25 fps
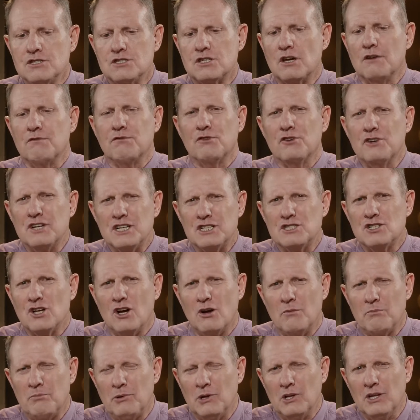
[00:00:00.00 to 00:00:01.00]
So for
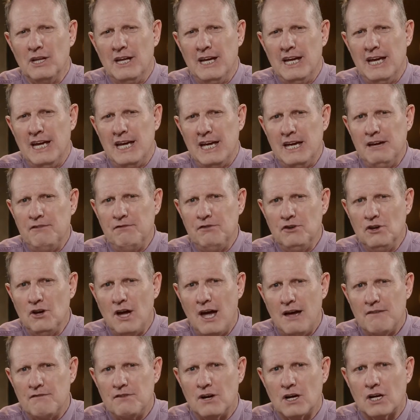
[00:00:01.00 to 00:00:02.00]
example, if you
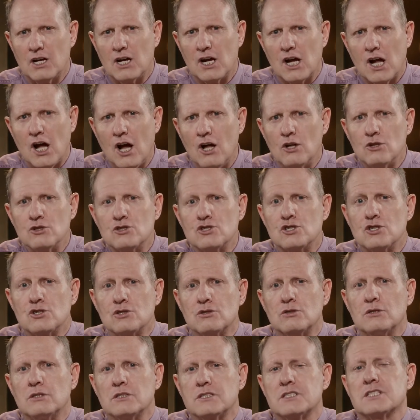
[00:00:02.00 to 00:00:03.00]
have a
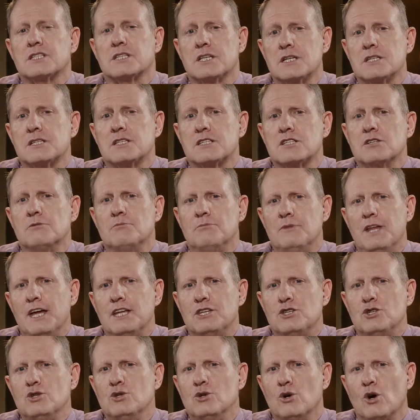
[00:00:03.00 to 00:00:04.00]
cultural system
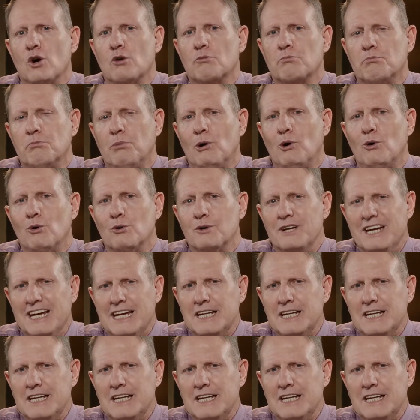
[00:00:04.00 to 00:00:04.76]
that you are born